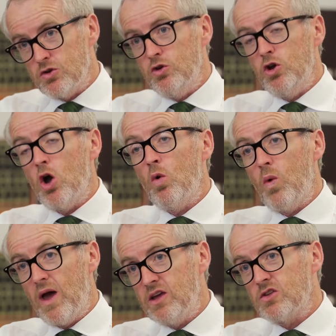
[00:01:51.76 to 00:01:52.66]
to know
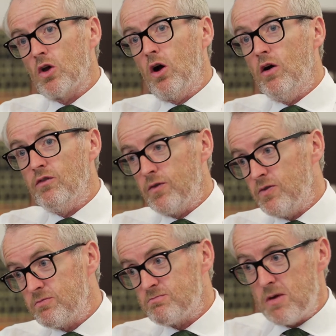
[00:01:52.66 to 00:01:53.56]
ways
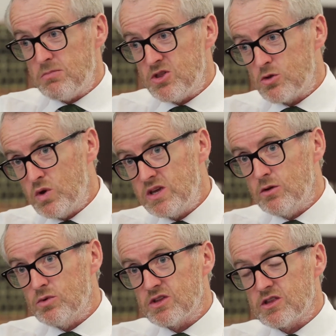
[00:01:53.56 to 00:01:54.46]
of maybe
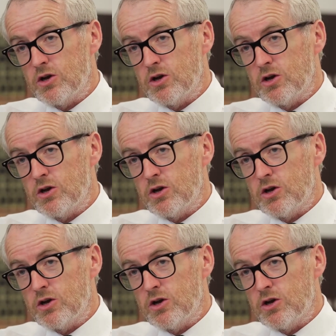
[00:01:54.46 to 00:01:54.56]
tweaking with the